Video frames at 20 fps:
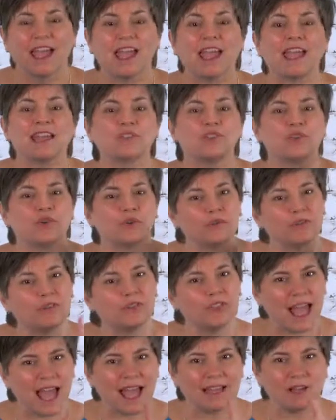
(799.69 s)
Answer
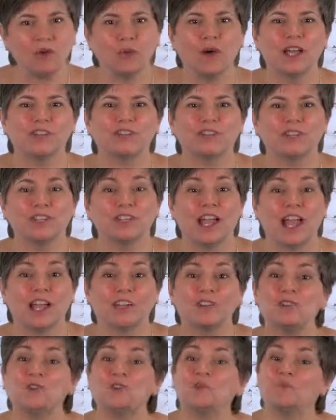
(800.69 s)
that question
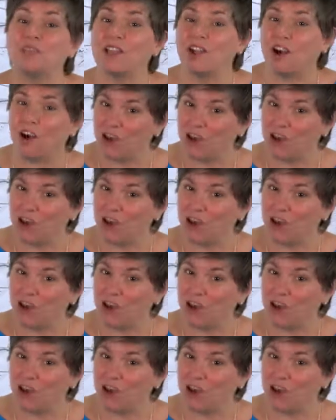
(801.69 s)
and you'll be